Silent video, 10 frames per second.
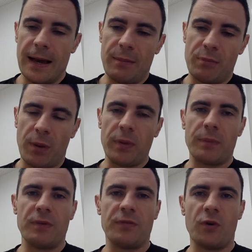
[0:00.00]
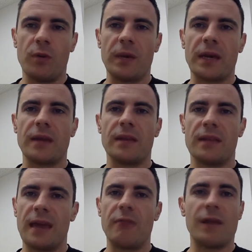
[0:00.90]
properly performing
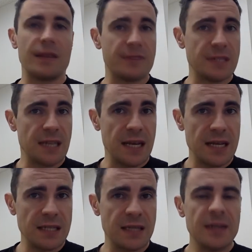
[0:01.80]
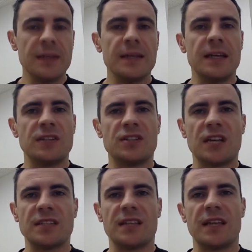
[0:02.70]
their relevant task. It's
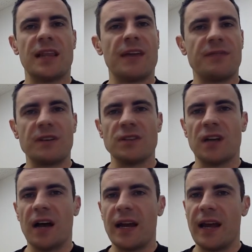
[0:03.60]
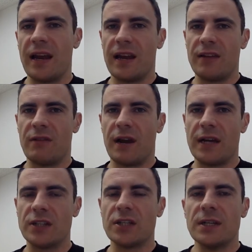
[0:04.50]
just that they feel tight at end
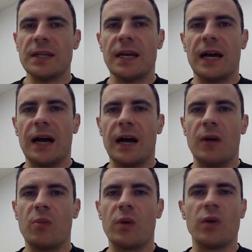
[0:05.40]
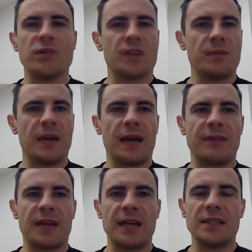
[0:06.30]
range. We also may have
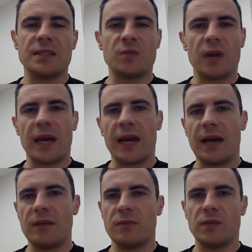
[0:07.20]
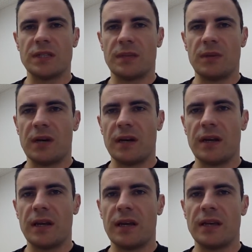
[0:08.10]
cases where
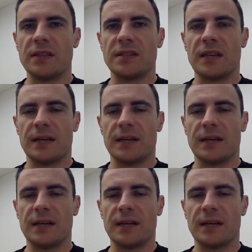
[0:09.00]
someone is